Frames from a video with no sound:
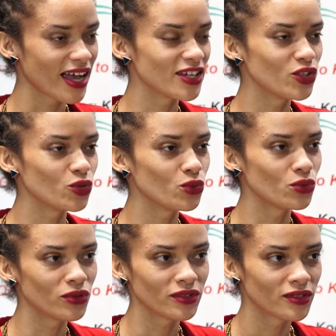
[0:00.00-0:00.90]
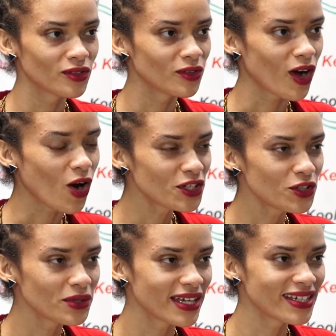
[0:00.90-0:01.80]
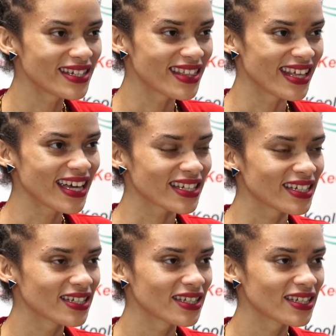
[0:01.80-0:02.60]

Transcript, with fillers: And you, how did you get into that?